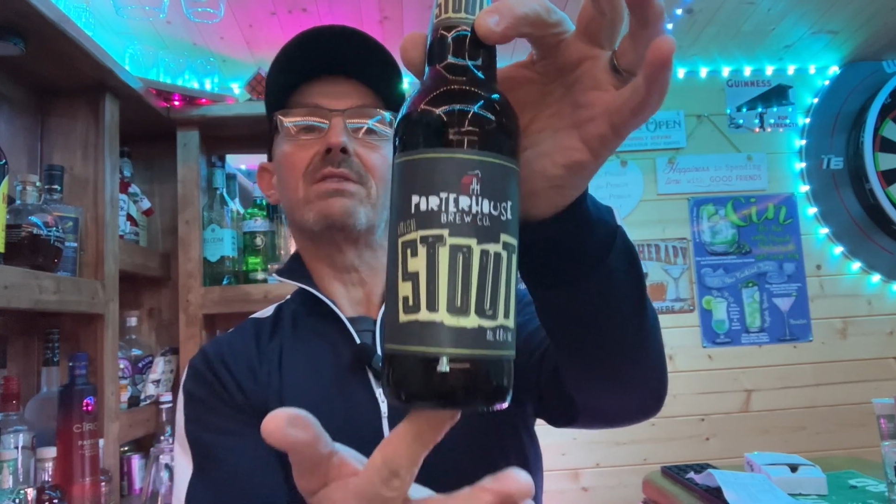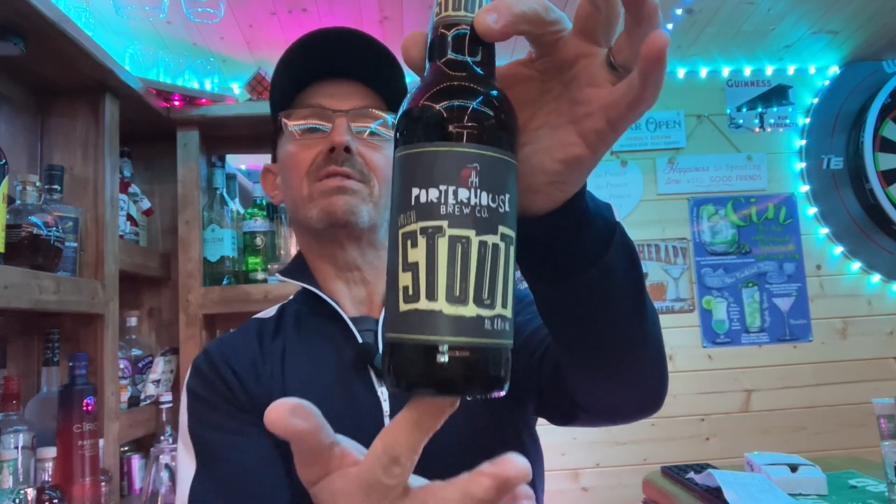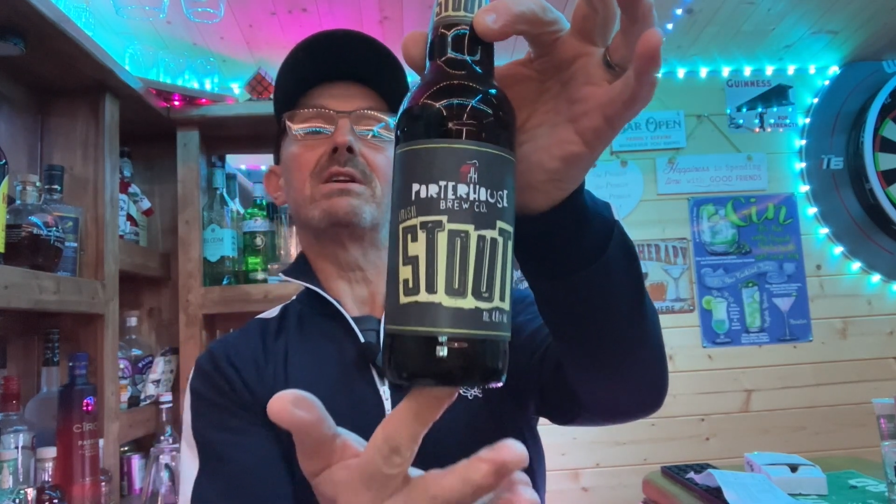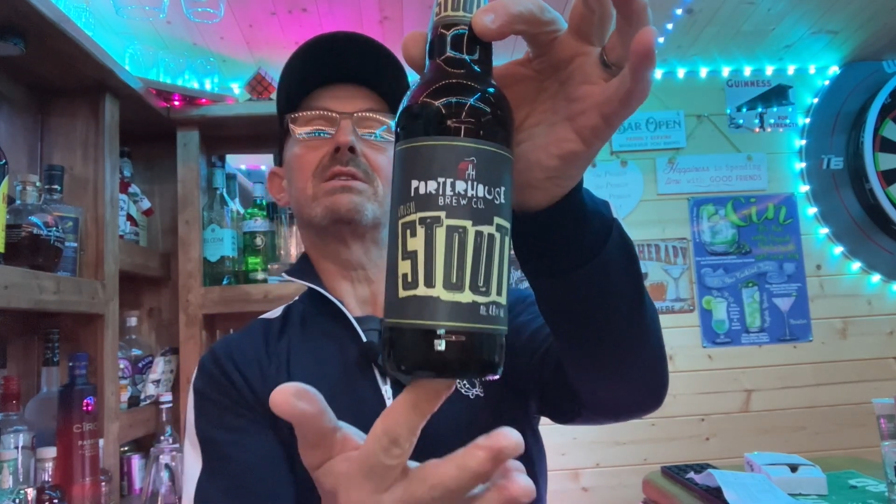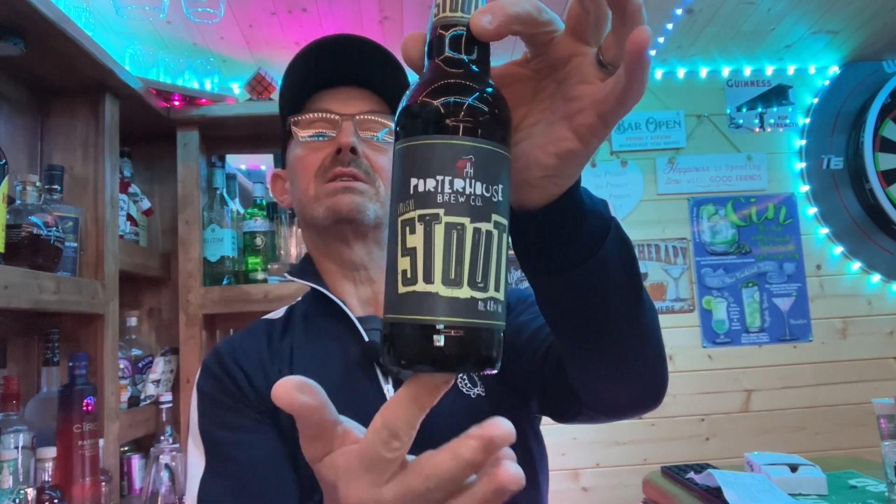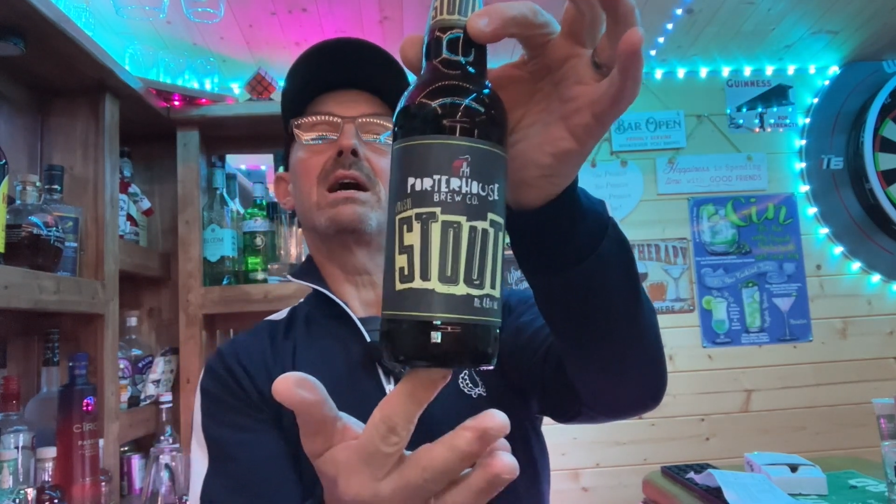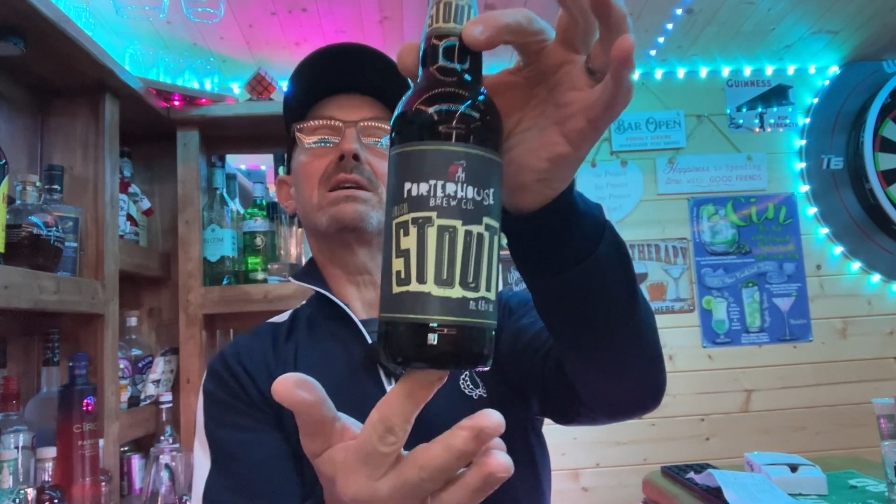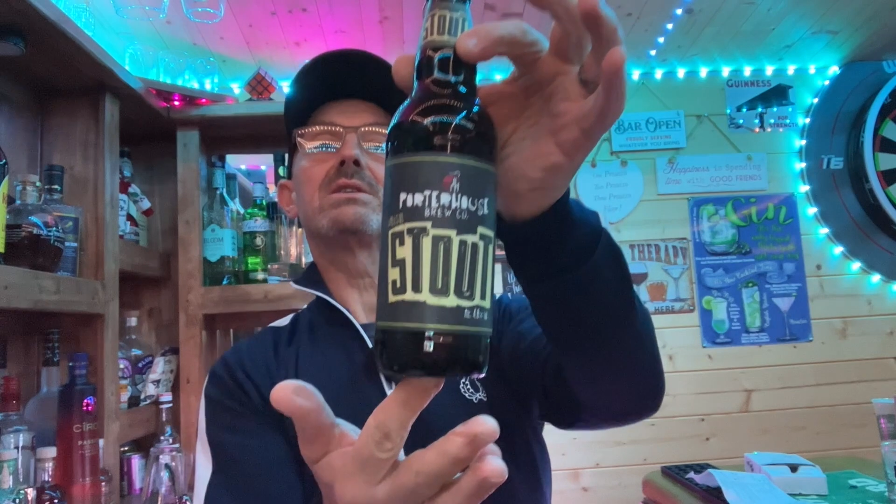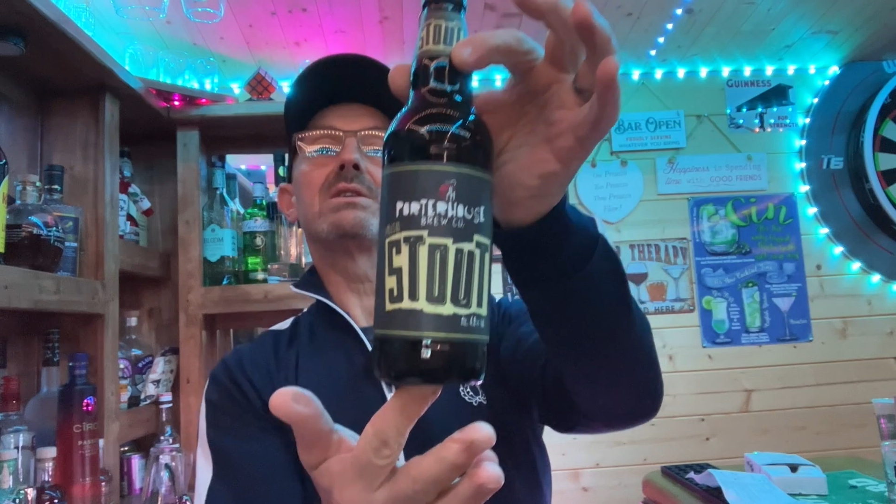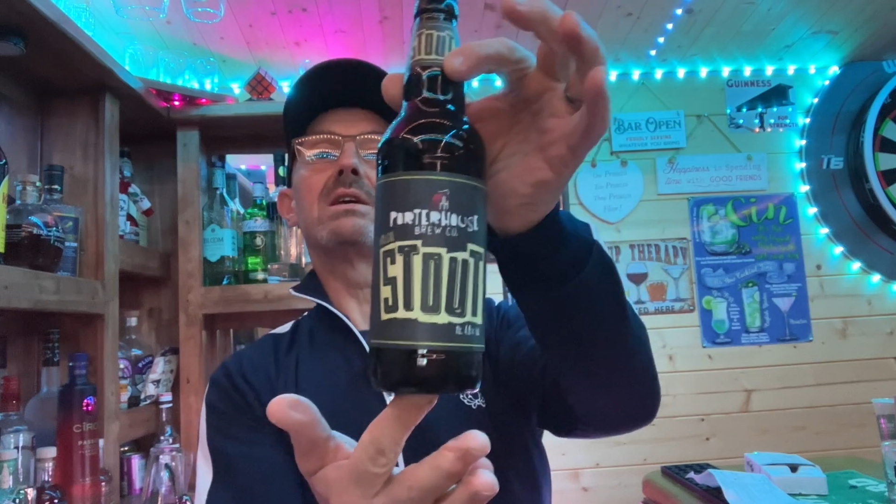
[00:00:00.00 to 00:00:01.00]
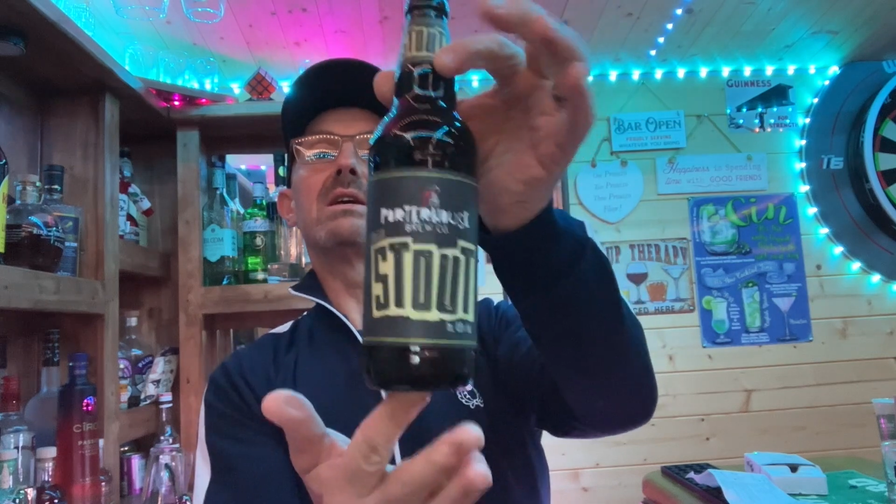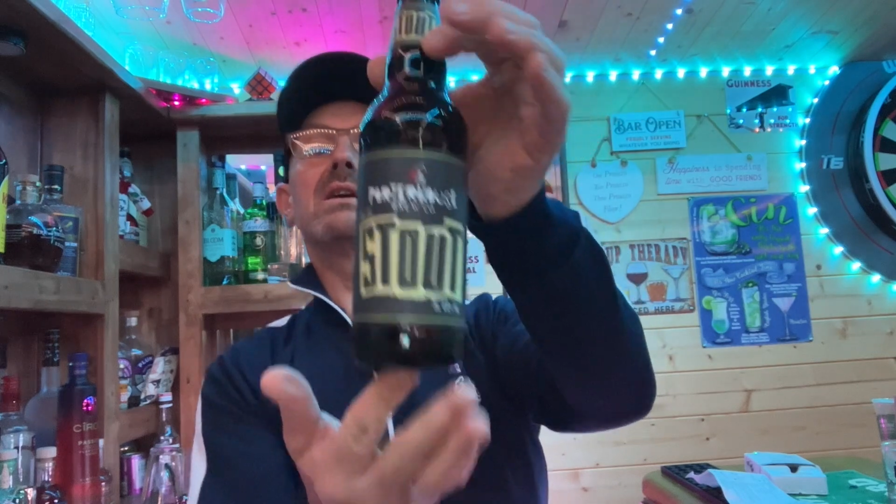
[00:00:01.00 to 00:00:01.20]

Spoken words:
fantastic.